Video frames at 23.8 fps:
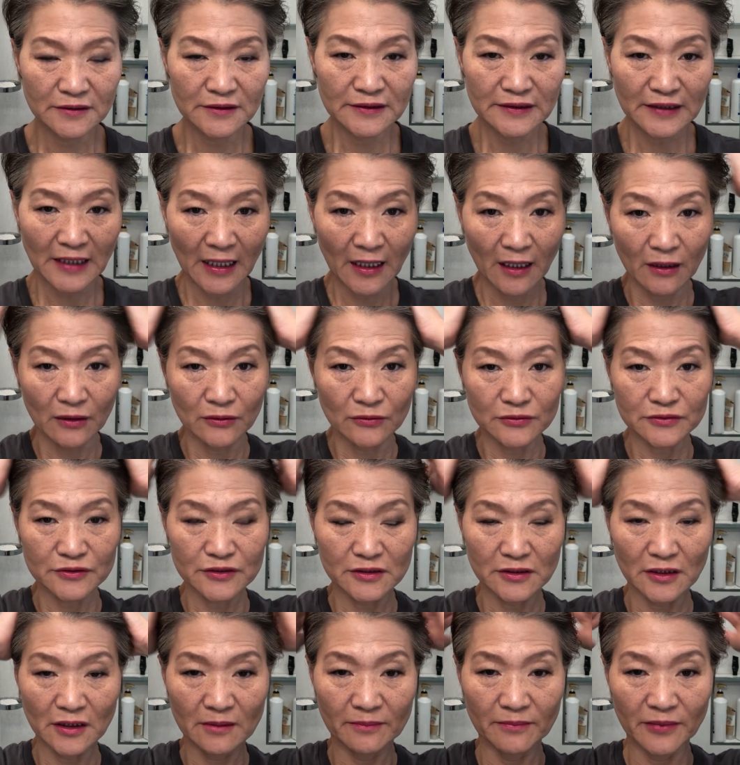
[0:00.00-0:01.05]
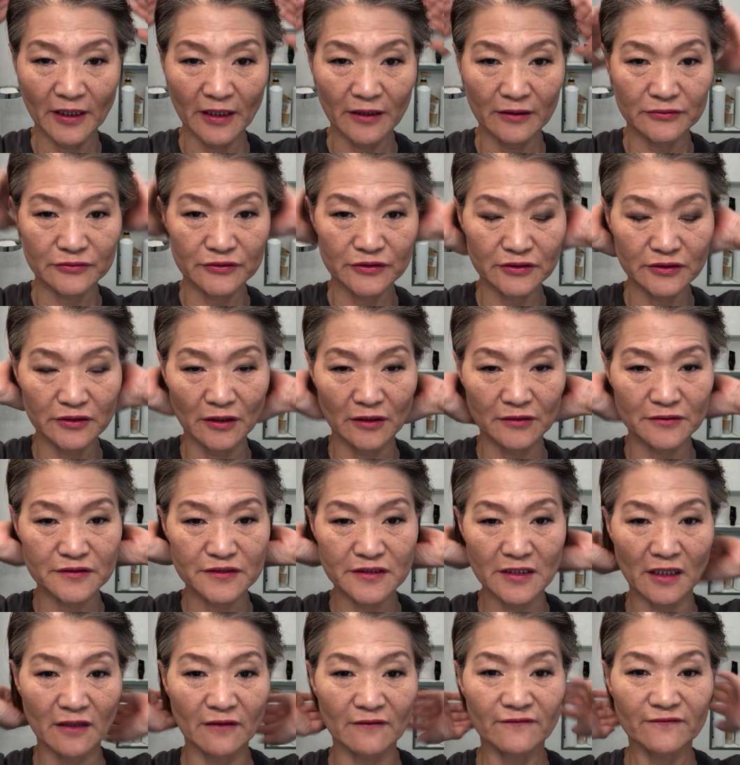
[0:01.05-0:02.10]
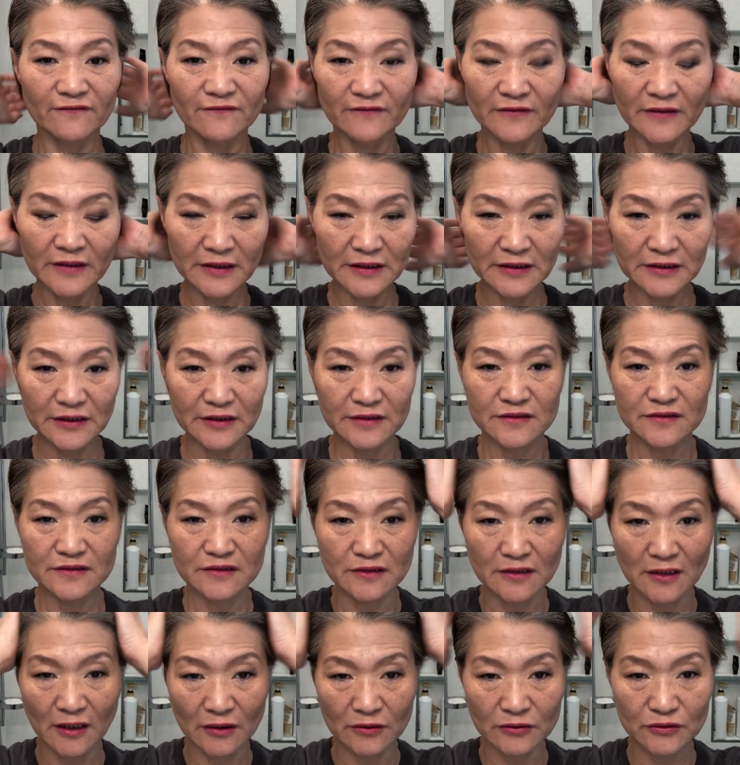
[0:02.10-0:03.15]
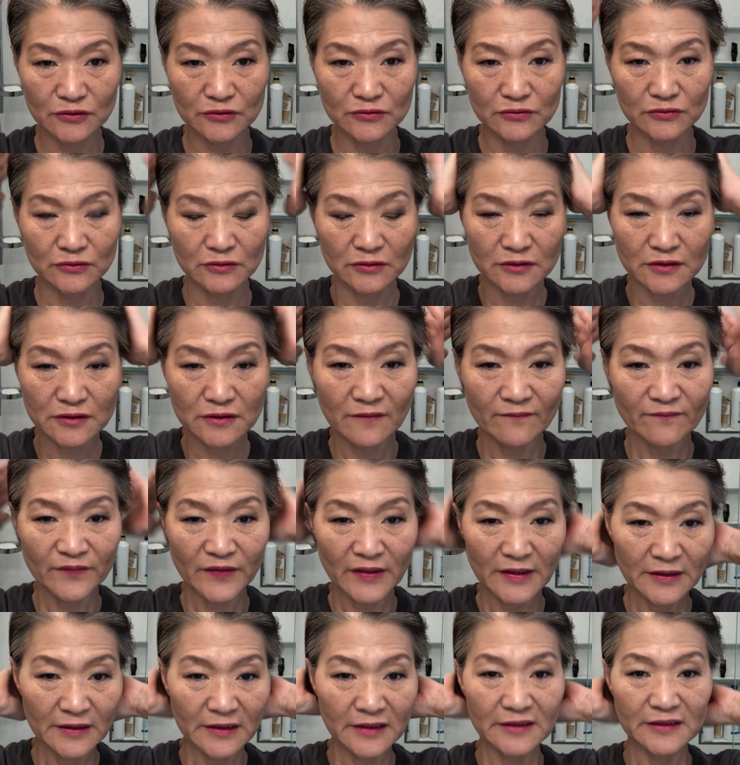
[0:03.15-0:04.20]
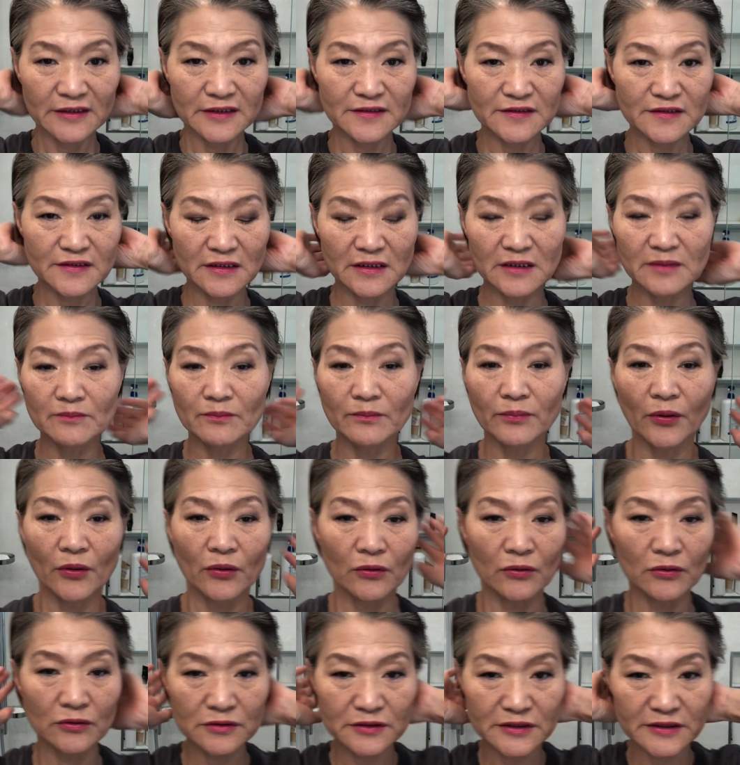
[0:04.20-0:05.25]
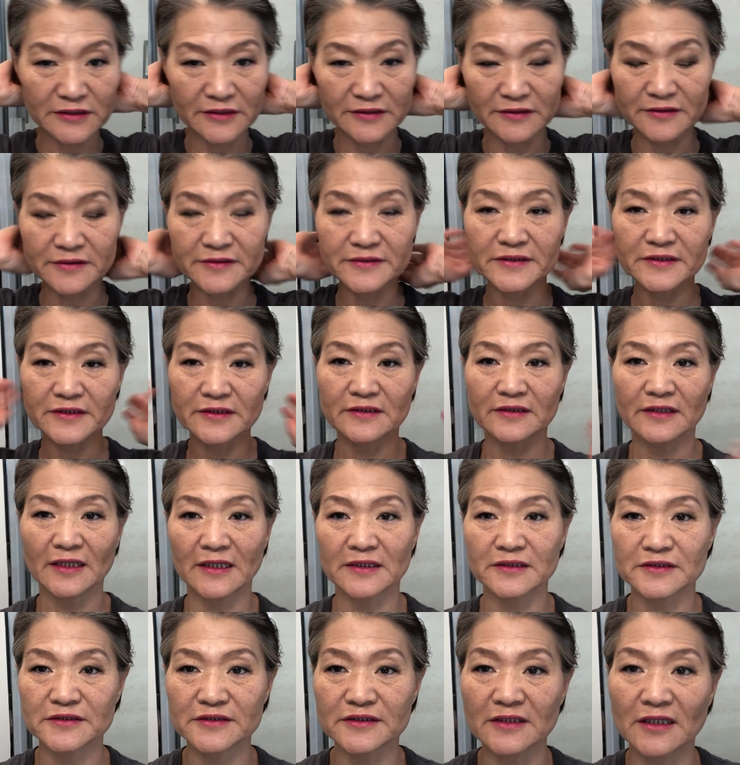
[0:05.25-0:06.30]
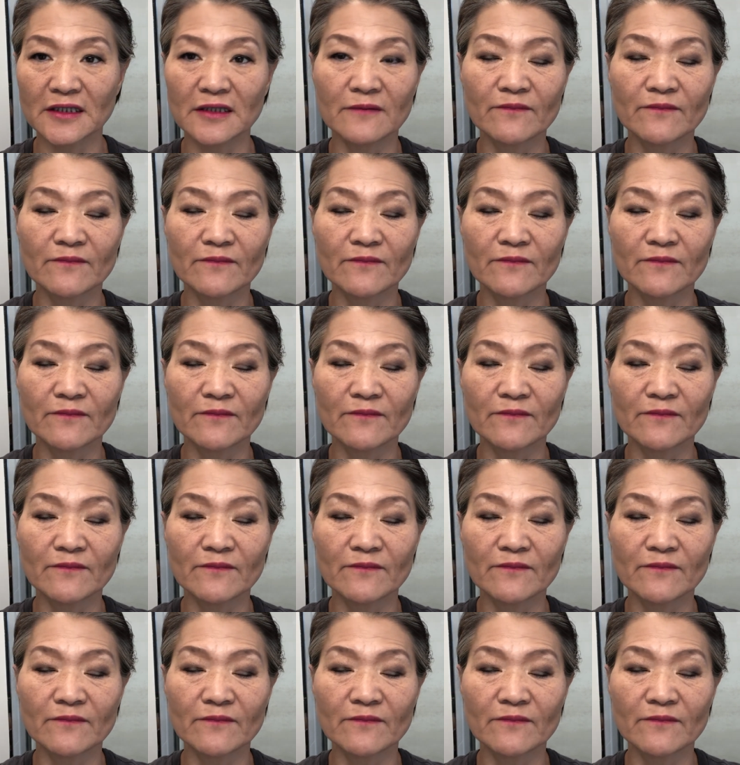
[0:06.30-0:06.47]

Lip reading: doubt about yourself. It is not good. It is important that